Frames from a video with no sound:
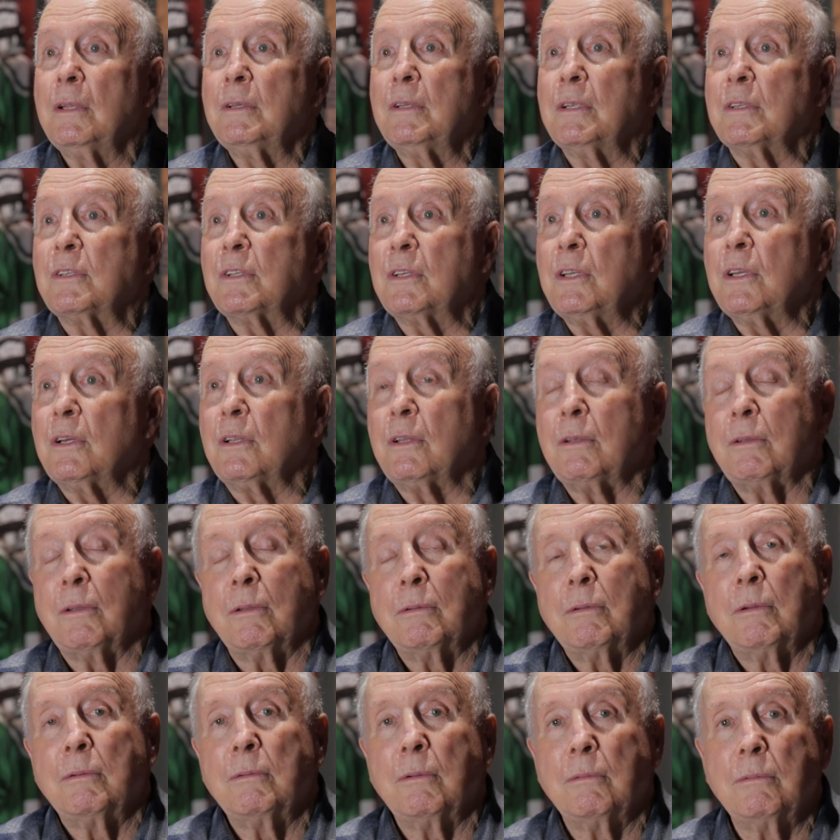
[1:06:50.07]
still
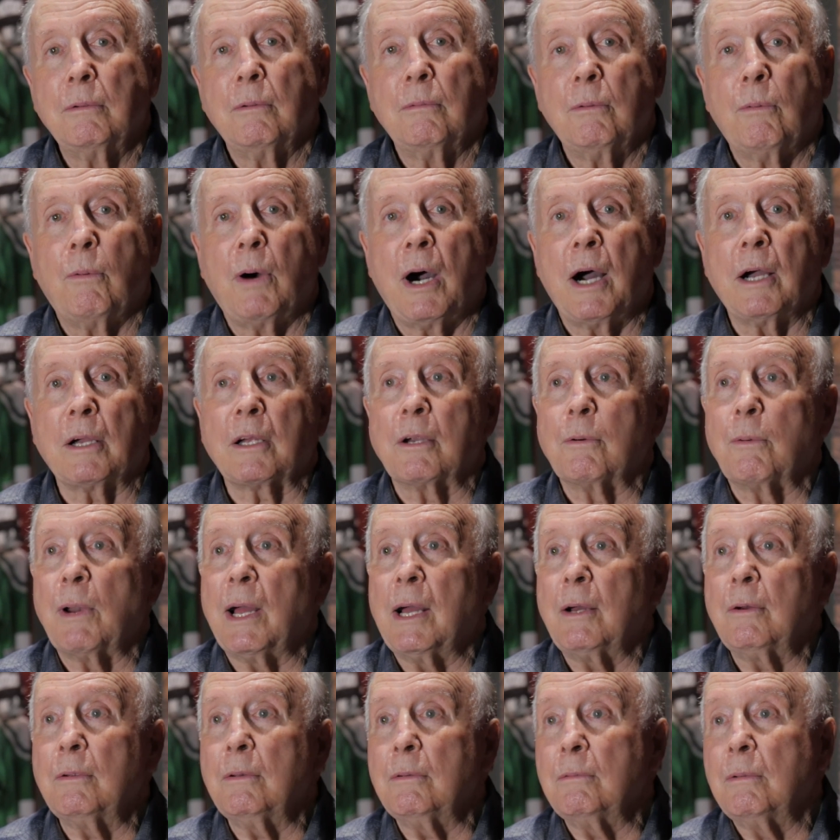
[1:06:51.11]
walk
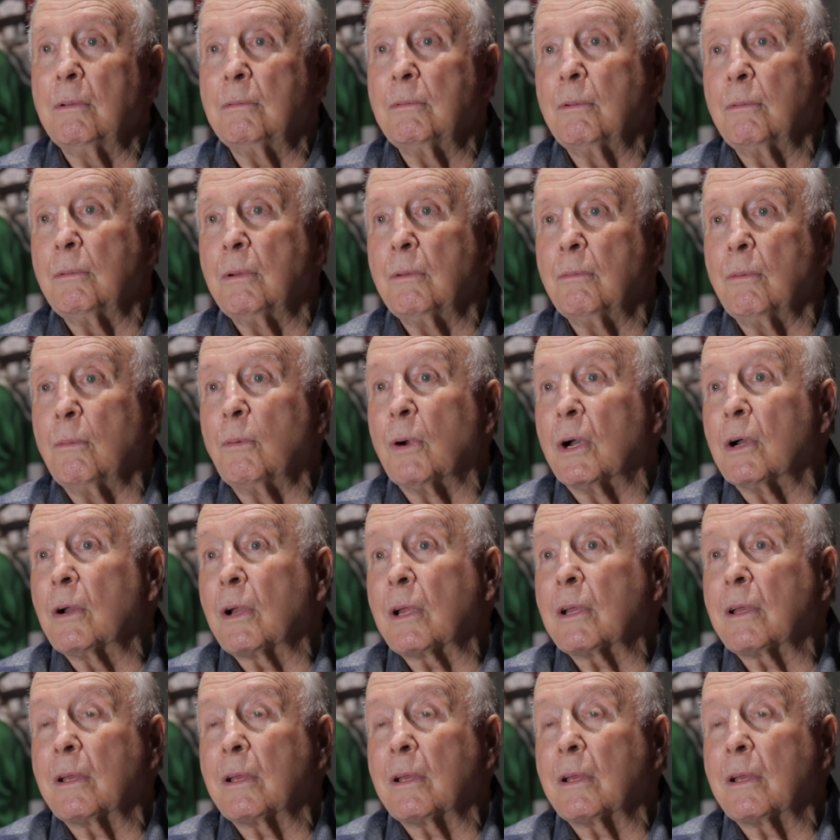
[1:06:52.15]
around, work.